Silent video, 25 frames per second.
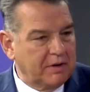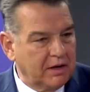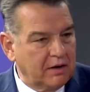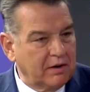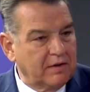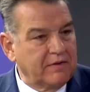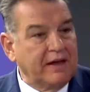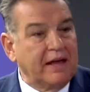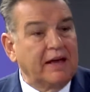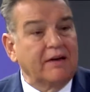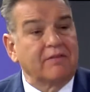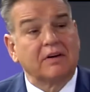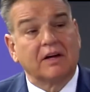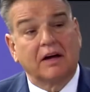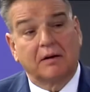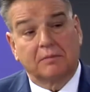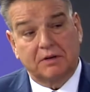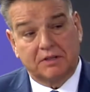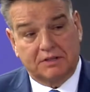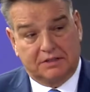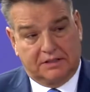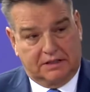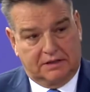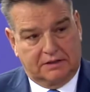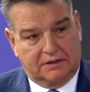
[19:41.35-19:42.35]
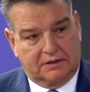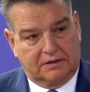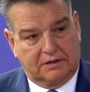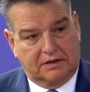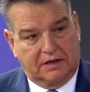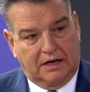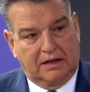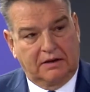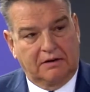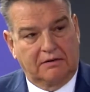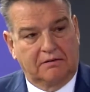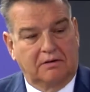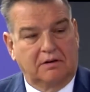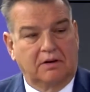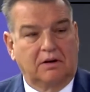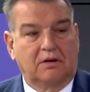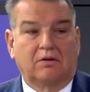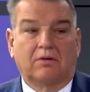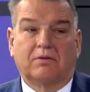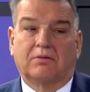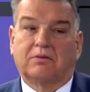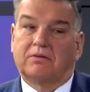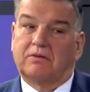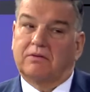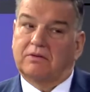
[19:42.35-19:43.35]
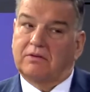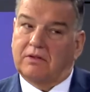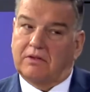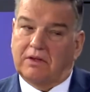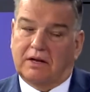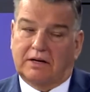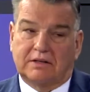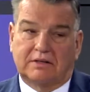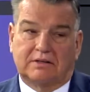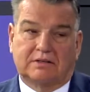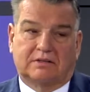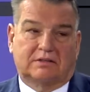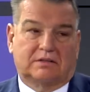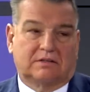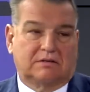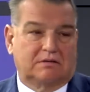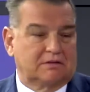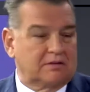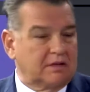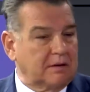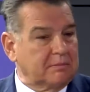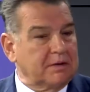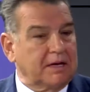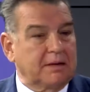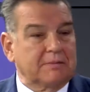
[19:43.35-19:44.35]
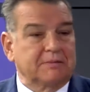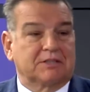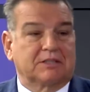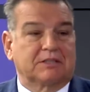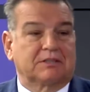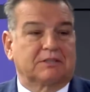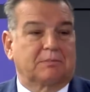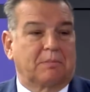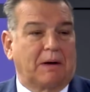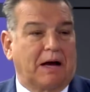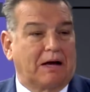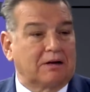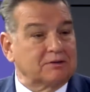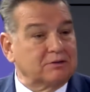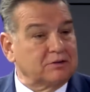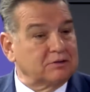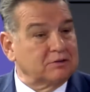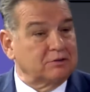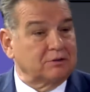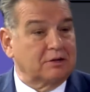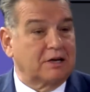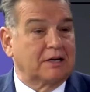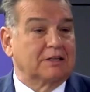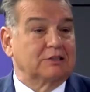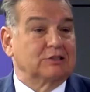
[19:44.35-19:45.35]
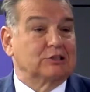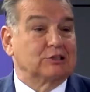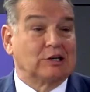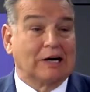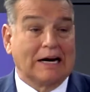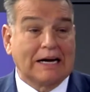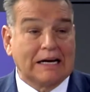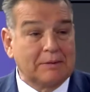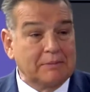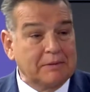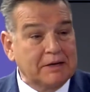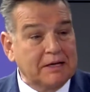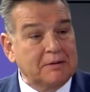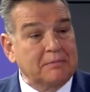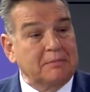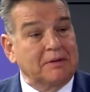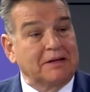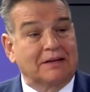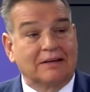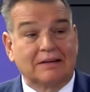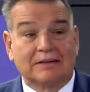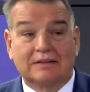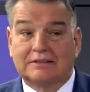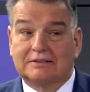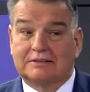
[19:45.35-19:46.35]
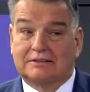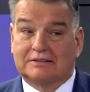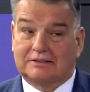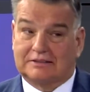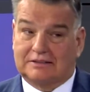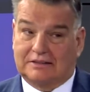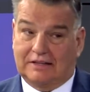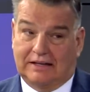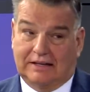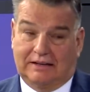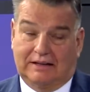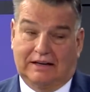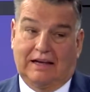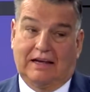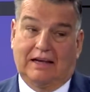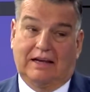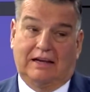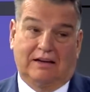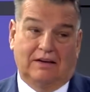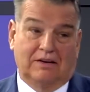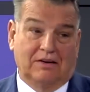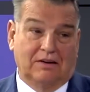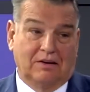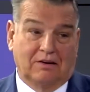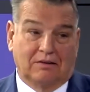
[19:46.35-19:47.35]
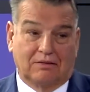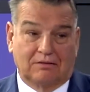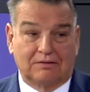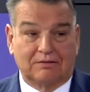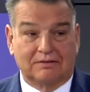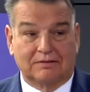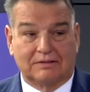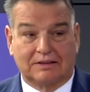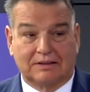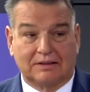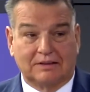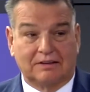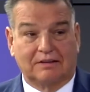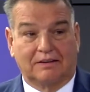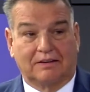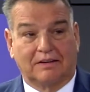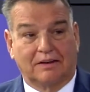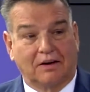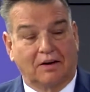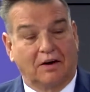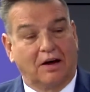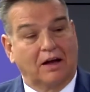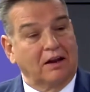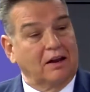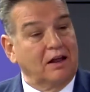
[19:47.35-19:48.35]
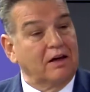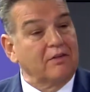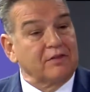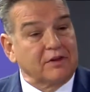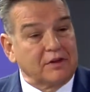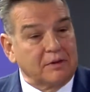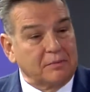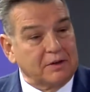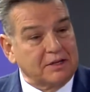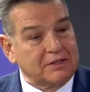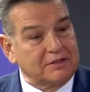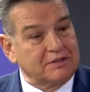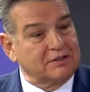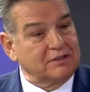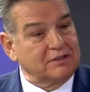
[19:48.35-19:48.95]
in and they have gum disease, and sometimes the spouses will kind of drag them in because it's like, hey, I love you, but